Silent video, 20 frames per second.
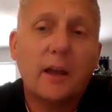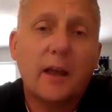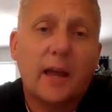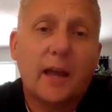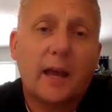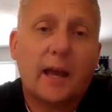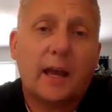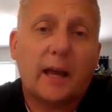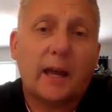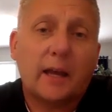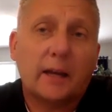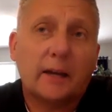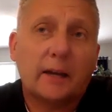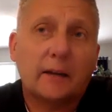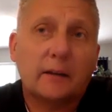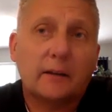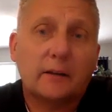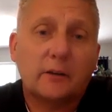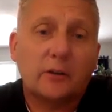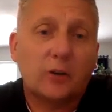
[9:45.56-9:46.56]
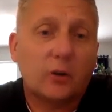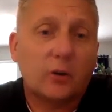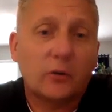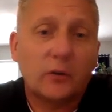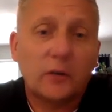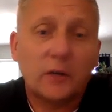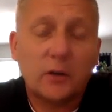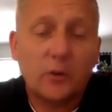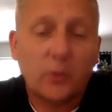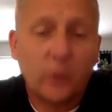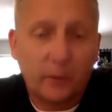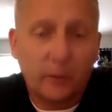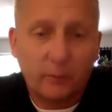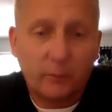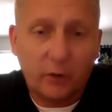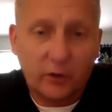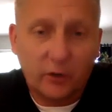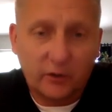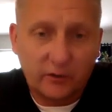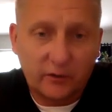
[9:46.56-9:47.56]
And you don't need
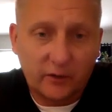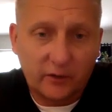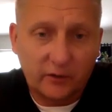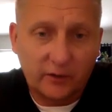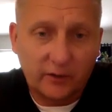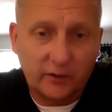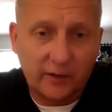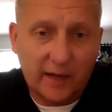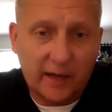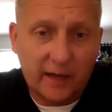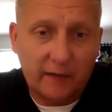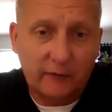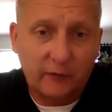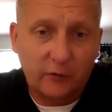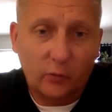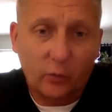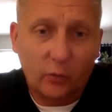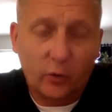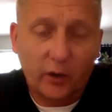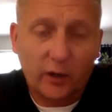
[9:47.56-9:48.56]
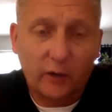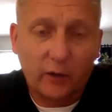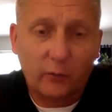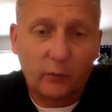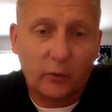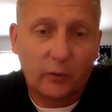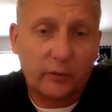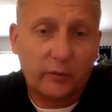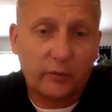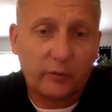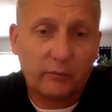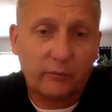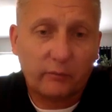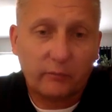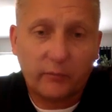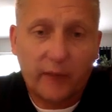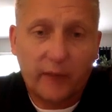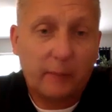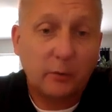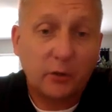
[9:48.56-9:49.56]
QuickBooks and things like that if you're working with
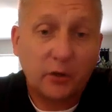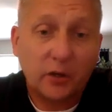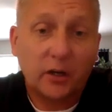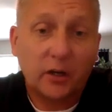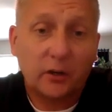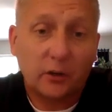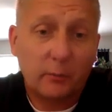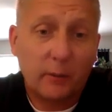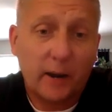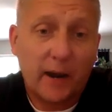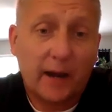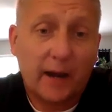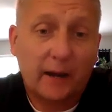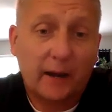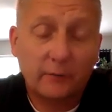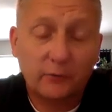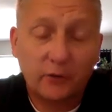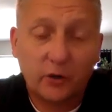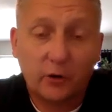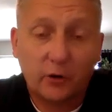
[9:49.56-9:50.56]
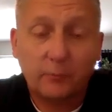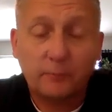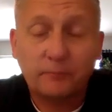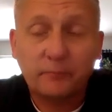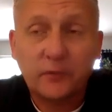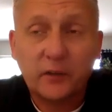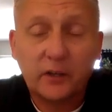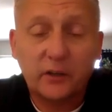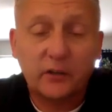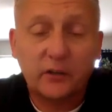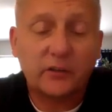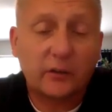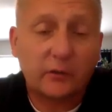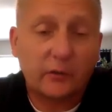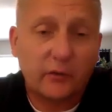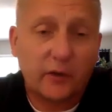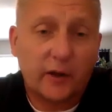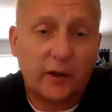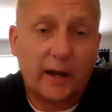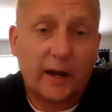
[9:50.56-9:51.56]
that particular bank. So you just have
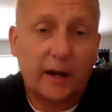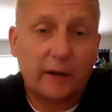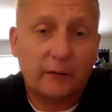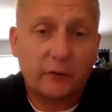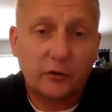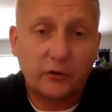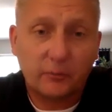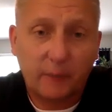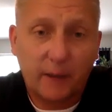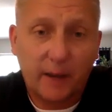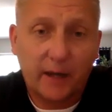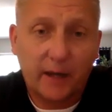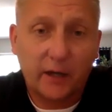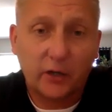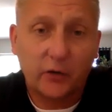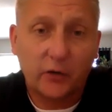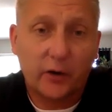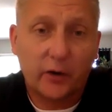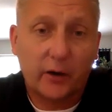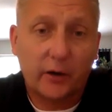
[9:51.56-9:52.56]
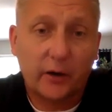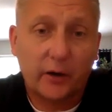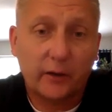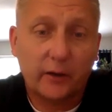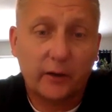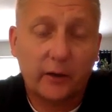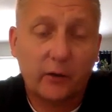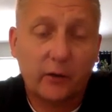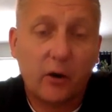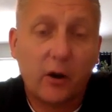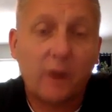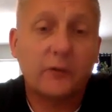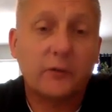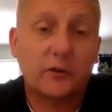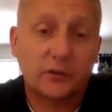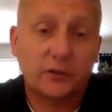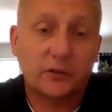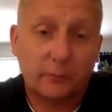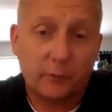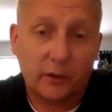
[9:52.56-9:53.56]
to find out if there's a bank in your area that
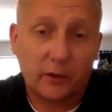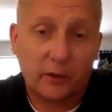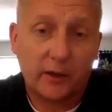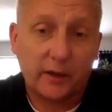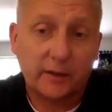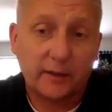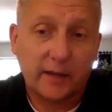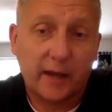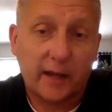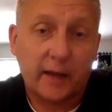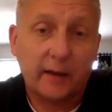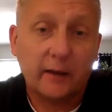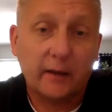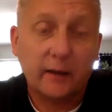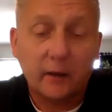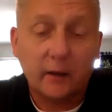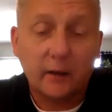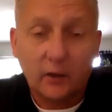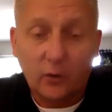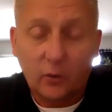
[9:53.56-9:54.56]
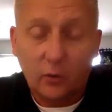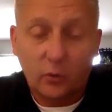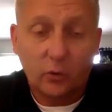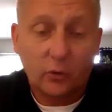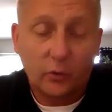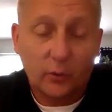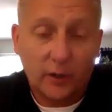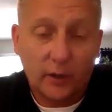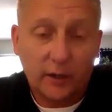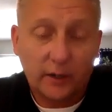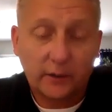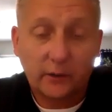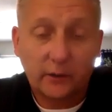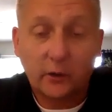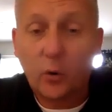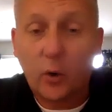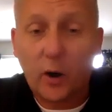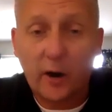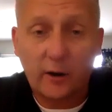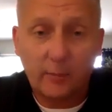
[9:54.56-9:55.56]
offers something like that, or
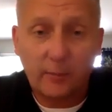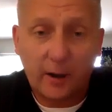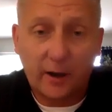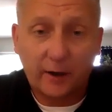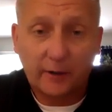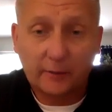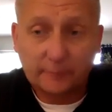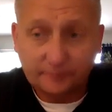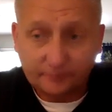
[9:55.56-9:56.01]
inquire about it.